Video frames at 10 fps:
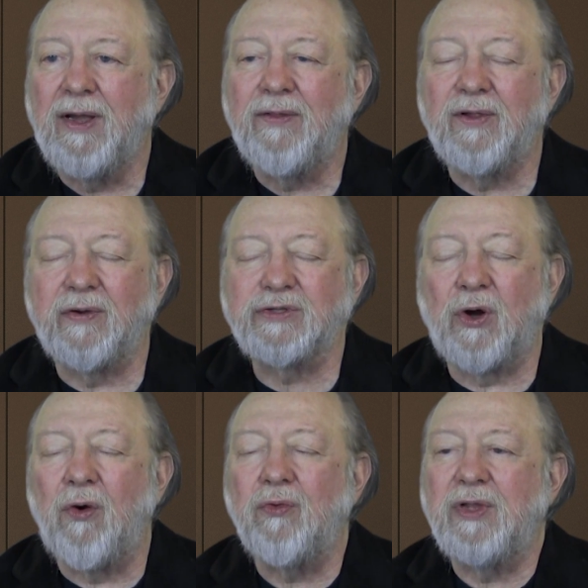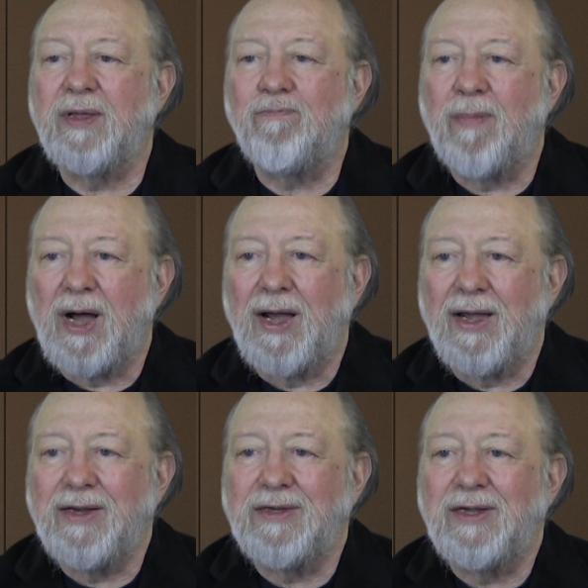There is only
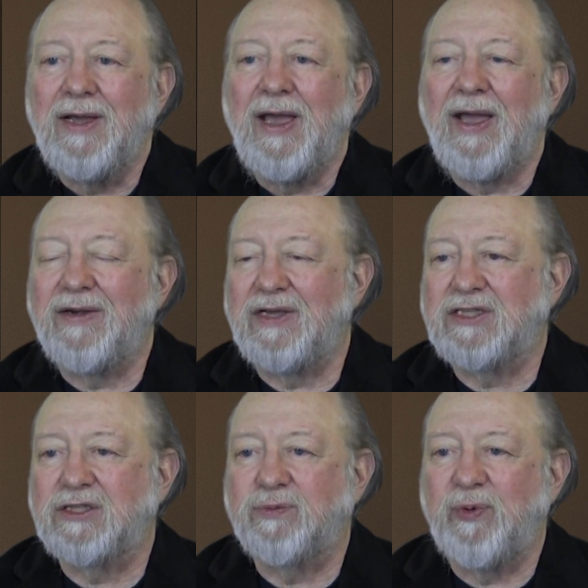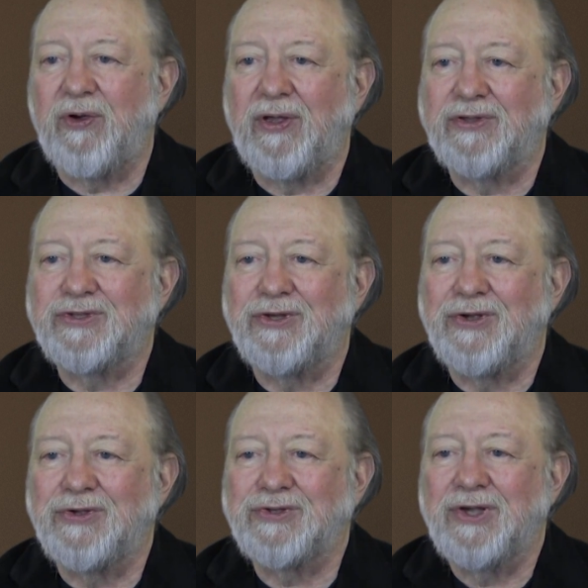mind and
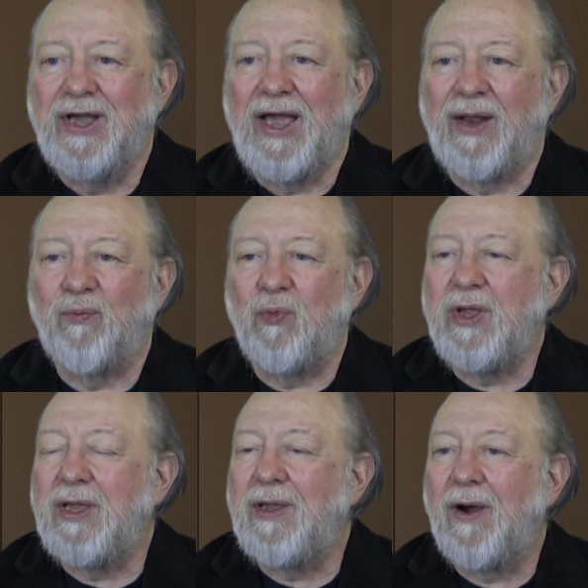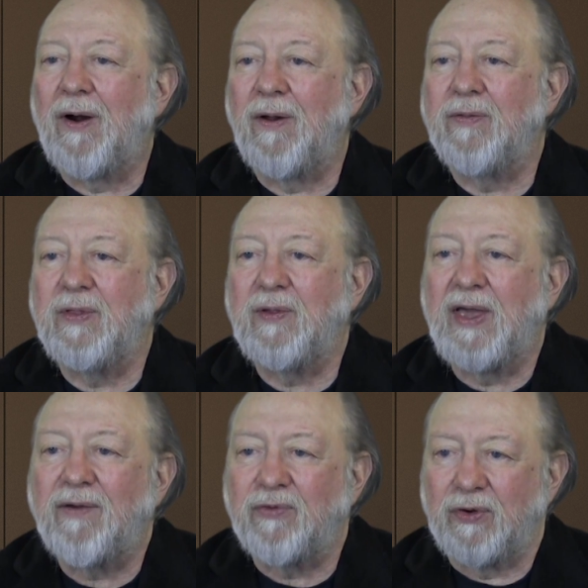experiences, and we are the
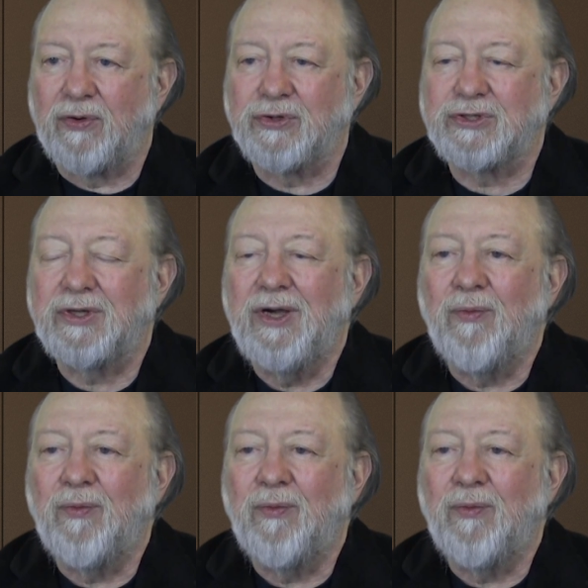governors.